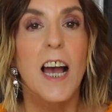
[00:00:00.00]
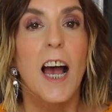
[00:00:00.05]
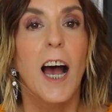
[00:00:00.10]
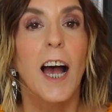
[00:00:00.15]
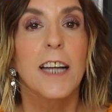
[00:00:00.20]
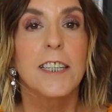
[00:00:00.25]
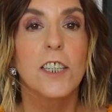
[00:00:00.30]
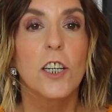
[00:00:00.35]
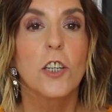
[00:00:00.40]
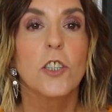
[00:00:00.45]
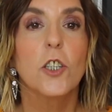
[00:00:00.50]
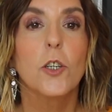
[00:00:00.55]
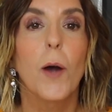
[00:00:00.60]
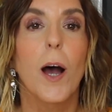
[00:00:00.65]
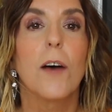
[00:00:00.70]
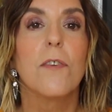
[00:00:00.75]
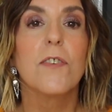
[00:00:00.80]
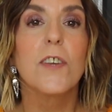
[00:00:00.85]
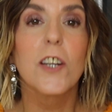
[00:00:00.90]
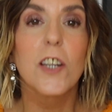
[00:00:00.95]
I know you
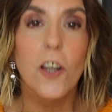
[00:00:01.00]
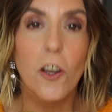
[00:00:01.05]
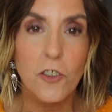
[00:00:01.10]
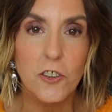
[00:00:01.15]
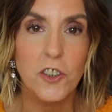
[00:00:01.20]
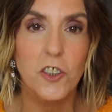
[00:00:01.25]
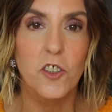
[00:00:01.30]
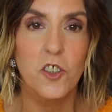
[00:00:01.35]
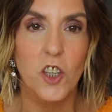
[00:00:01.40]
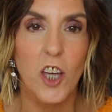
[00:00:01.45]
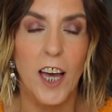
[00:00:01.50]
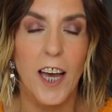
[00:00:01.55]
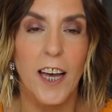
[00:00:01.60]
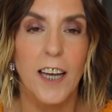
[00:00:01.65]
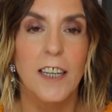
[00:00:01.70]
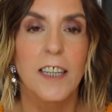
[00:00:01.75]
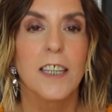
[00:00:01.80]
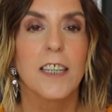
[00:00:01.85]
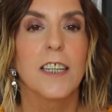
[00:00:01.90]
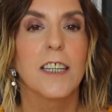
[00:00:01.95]
have lots to
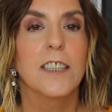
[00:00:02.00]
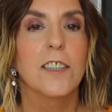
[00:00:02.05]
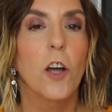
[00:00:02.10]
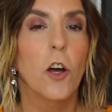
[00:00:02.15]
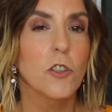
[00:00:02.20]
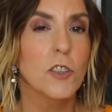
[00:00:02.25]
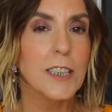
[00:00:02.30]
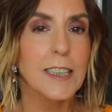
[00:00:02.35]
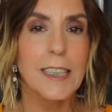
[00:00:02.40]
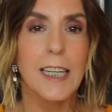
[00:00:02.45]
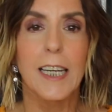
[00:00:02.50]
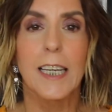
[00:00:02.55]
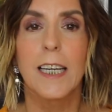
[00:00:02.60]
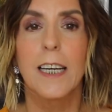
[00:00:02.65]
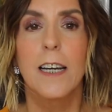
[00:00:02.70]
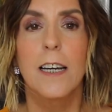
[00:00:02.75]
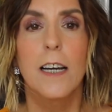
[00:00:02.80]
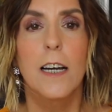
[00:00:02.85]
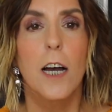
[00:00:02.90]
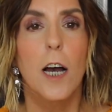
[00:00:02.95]
share, and honestly,
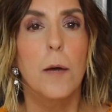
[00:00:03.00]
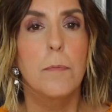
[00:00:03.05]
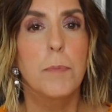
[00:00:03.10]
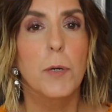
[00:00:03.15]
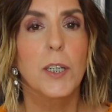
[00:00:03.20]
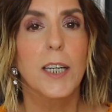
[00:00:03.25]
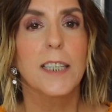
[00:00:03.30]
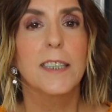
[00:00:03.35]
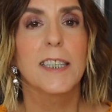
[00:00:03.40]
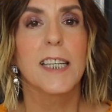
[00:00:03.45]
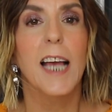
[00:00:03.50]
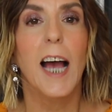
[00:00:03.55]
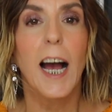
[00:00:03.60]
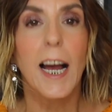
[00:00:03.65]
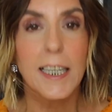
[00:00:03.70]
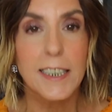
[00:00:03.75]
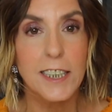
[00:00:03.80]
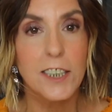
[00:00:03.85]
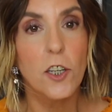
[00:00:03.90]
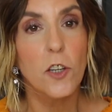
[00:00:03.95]
a book is the
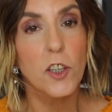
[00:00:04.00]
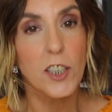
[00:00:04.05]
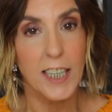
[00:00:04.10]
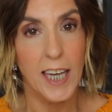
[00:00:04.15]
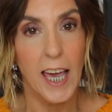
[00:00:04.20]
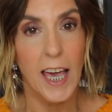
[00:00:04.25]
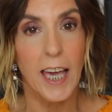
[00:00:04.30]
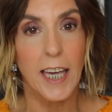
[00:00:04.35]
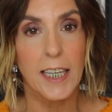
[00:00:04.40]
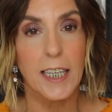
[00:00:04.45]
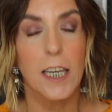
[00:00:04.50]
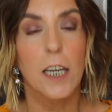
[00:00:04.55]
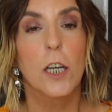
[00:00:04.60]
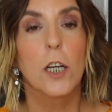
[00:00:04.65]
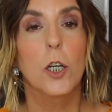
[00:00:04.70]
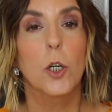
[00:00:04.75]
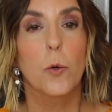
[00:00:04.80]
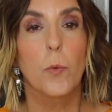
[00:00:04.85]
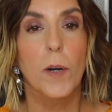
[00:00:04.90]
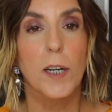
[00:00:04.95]
icing on the cake
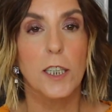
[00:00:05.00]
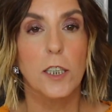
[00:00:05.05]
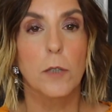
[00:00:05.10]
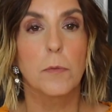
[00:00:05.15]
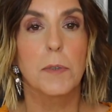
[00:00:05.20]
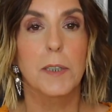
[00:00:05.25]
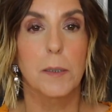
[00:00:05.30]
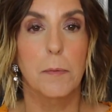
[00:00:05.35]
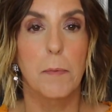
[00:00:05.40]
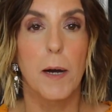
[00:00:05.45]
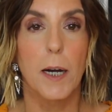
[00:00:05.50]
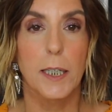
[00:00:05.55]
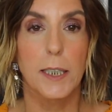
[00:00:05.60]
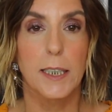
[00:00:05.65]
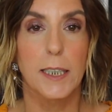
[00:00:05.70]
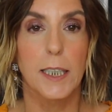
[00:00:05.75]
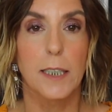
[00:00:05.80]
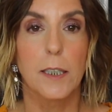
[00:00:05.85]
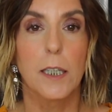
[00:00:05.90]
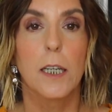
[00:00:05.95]
when it comes to
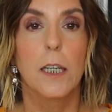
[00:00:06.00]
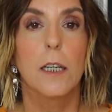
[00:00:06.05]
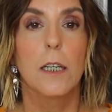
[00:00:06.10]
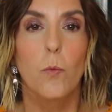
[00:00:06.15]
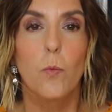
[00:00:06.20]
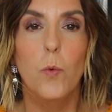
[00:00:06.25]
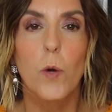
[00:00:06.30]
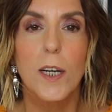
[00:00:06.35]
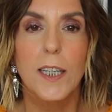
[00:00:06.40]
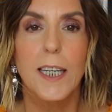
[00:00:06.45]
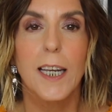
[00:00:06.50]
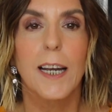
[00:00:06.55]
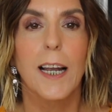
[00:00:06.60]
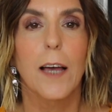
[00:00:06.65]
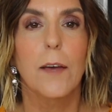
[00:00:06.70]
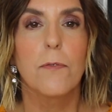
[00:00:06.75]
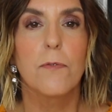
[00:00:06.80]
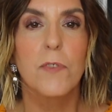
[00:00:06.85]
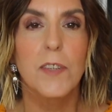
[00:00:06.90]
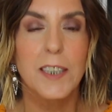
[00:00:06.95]
marketing, working
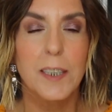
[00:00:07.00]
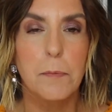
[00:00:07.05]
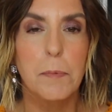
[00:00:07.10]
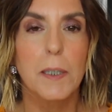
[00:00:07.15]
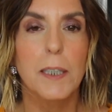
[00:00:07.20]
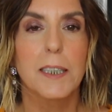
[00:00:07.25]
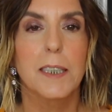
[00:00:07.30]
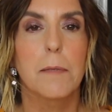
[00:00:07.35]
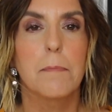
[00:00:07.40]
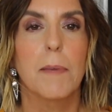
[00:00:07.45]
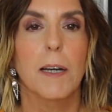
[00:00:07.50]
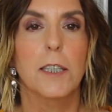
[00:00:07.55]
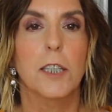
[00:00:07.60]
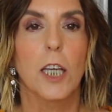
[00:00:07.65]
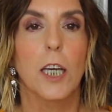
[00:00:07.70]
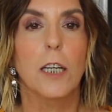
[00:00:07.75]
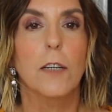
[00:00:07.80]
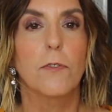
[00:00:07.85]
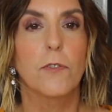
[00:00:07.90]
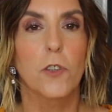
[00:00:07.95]
like visibility
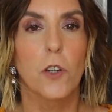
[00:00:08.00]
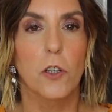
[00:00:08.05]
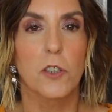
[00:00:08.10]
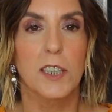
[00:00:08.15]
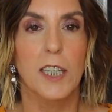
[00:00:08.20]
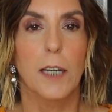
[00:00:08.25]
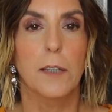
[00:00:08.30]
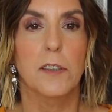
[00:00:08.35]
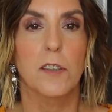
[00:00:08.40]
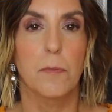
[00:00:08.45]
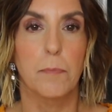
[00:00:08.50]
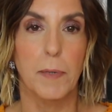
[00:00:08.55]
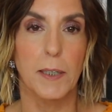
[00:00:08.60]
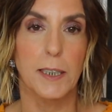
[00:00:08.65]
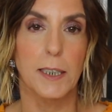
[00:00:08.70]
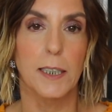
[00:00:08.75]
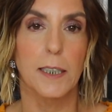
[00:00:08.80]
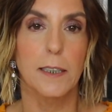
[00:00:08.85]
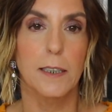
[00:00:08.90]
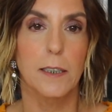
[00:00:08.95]
magic for all types of
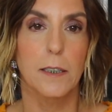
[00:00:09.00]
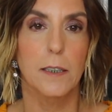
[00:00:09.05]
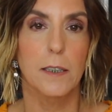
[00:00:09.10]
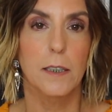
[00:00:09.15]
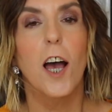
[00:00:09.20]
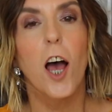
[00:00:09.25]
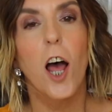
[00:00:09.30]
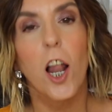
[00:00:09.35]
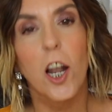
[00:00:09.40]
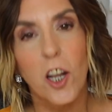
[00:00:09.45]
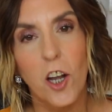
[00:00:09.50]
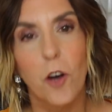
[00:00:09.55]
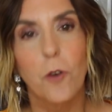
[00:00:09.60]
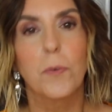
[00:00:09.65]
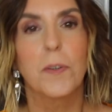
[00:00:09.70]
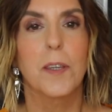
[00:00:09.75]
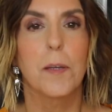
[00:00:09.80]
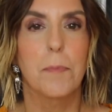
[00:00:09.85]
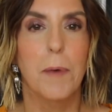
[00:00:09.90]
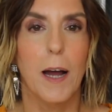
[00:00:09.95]
business, along
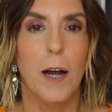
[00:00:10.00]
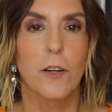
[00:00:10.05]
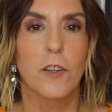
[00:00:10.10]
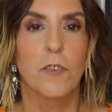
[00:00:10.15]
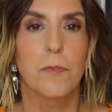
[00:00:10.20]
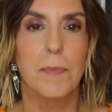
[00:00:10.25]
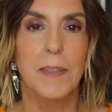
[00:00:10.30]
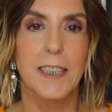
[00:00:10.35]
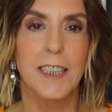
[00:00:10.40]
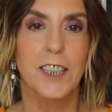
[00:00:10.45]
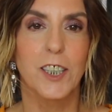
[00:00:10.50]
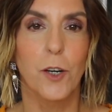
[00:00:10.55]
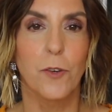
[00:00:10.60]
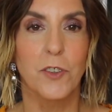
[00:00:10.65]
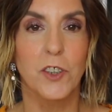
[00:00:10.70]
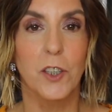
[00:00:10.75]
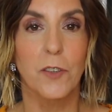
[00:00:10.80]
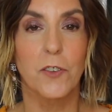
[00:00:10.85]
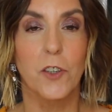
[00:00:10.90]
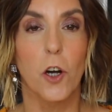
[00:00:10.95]
with the power of media
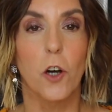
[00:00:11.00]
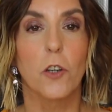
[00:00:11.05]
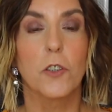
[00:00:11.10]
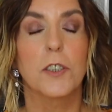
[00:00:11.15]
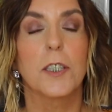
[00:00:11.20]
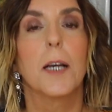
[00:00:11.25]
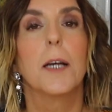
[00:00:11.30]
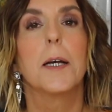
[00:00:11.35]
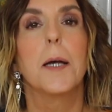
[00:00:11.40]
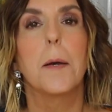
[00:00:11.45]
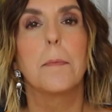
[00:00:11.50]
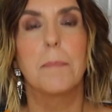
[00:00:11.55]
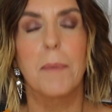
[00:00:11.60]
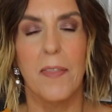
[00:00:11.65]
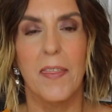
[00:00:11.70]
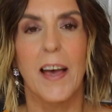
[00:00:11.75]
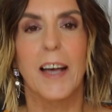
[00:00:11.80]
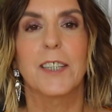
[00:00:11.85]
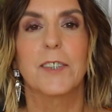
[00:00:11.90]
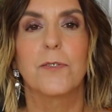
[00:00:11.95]
coverage, of course, but
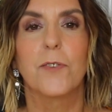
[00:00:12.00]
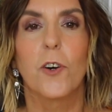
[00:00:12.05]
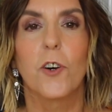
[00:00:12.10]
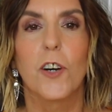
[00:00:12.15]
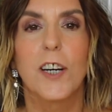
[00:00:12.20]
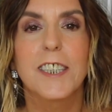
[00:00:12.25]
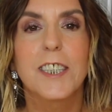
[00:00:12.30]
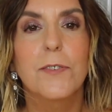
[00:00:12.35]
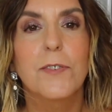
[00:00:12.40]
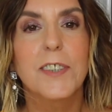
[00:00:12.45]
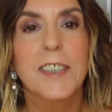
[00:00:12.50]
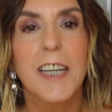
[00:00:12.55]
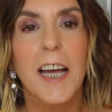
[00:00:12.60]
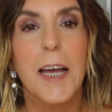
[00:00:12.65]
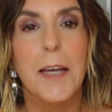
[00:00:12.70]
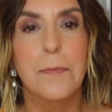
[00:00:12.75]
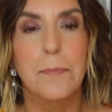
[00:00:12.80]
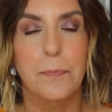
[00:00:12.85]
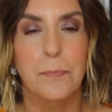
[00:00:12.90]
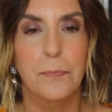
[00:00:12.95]
that's for a different
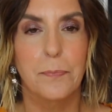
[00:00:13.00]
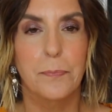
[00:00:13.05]
day.